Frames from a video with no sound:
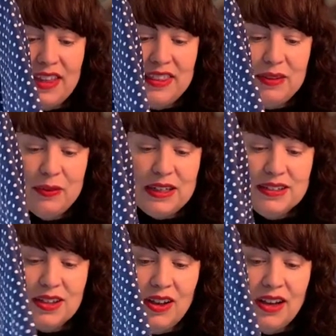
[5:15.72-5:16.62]
then when it's
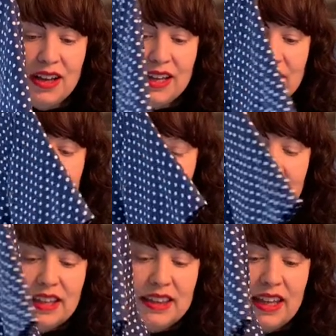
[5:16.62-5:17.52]
on,
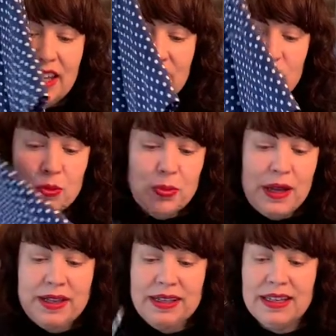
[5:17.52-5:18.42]
then you
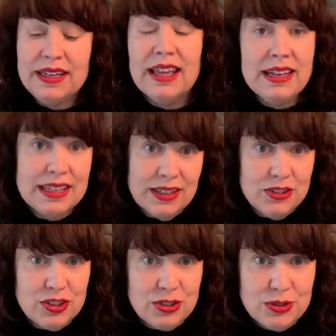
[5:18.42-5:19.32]
button it and it gives
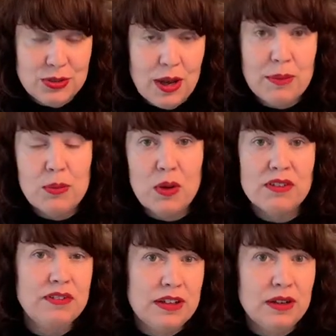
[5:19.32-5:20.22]
you a more
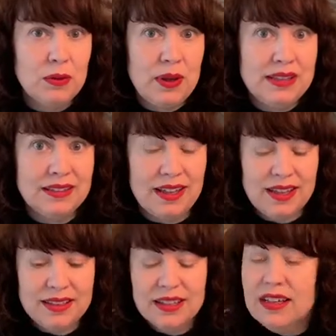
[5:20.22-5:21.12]
fitted
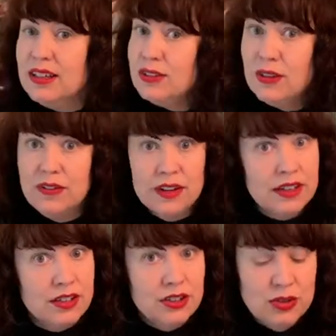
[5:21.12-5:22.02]
waistline. So very
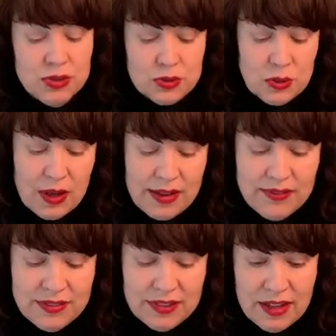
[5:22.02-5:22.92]
unusual. I've
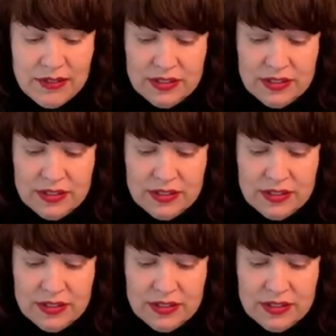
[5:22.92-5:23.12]
never